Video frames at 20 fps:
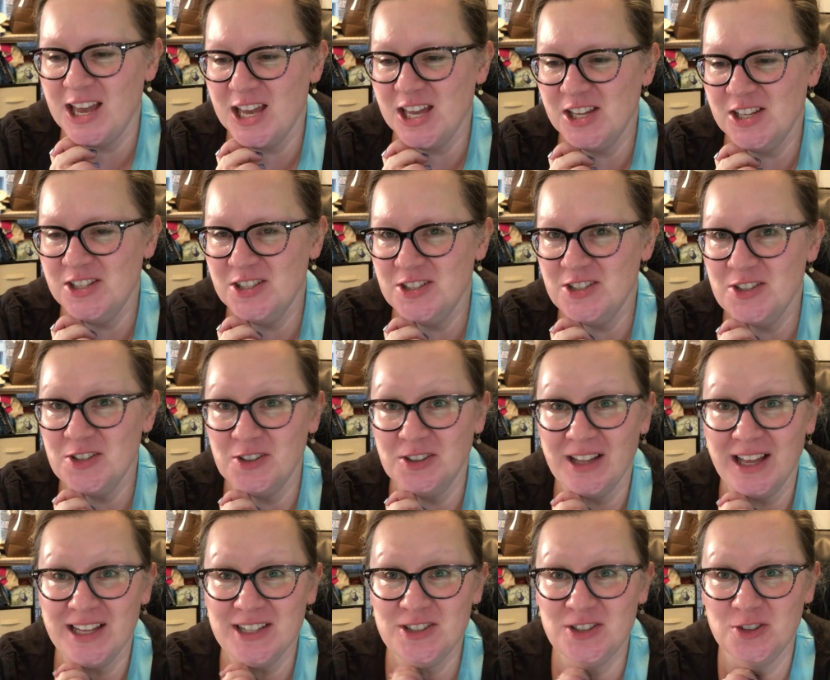Until
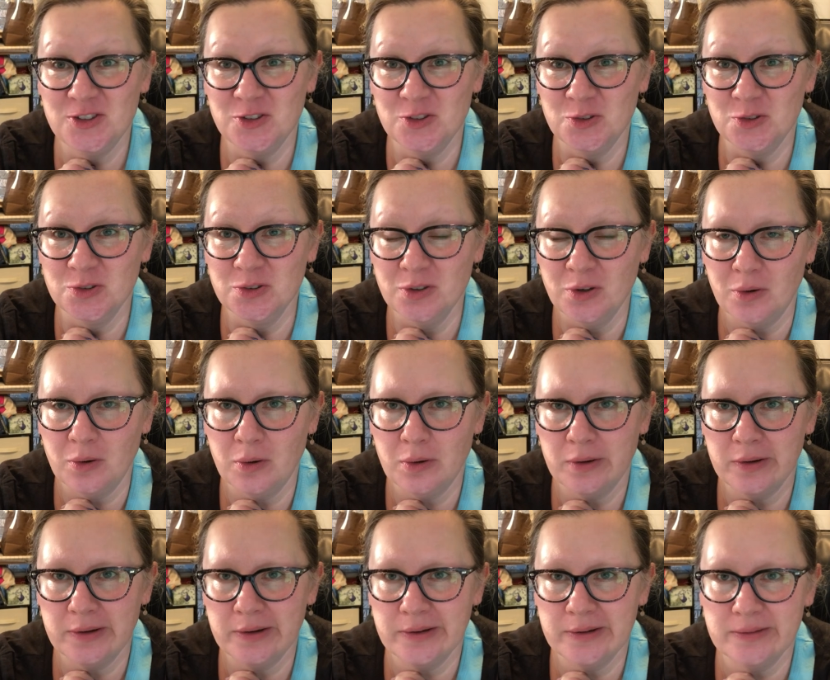I do,
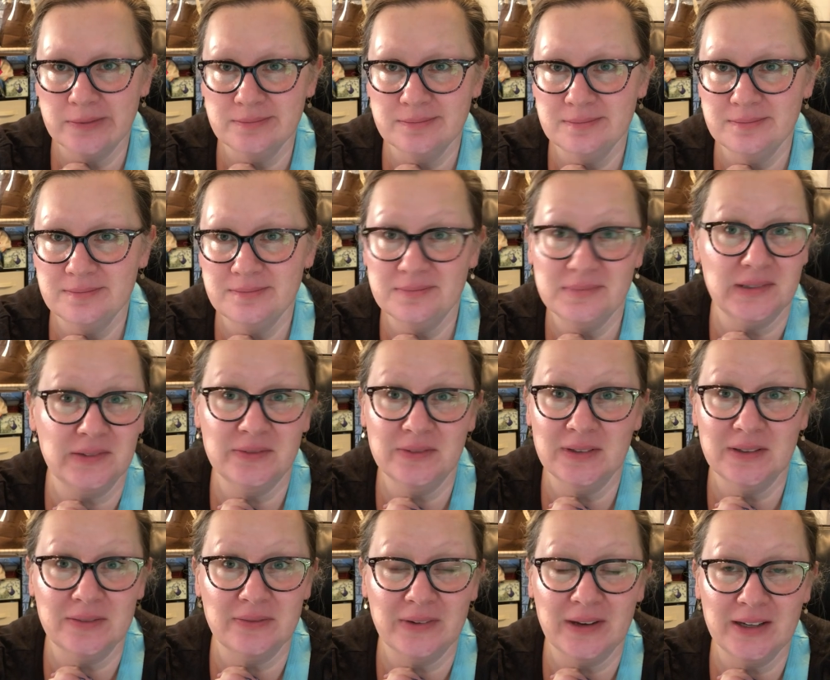or even
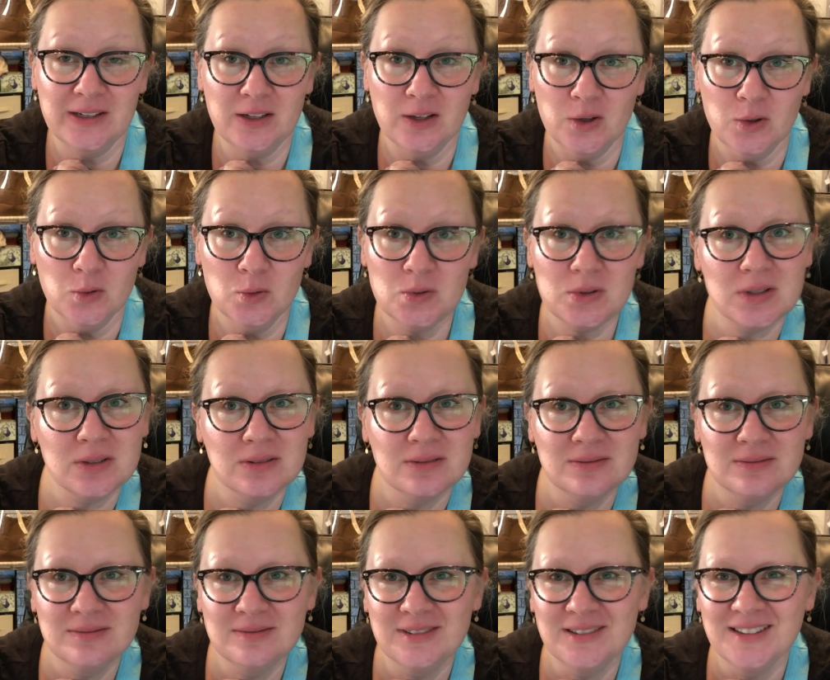if I don't,
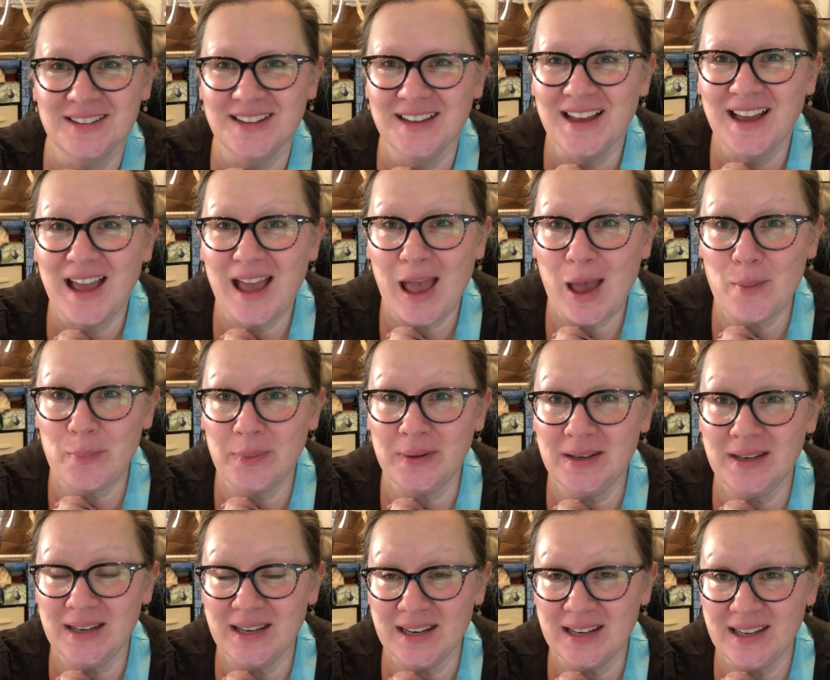happy
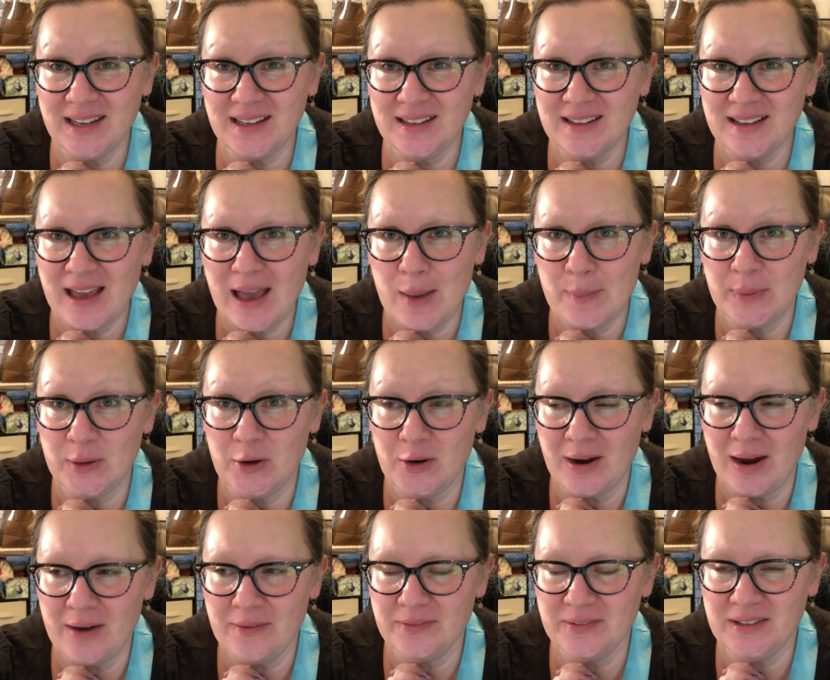knitting, happy
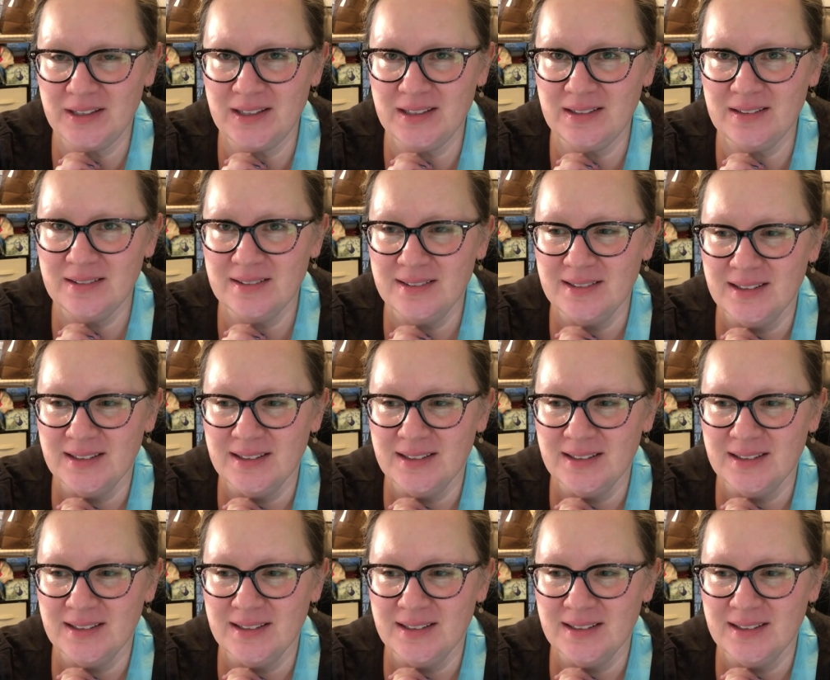crafting,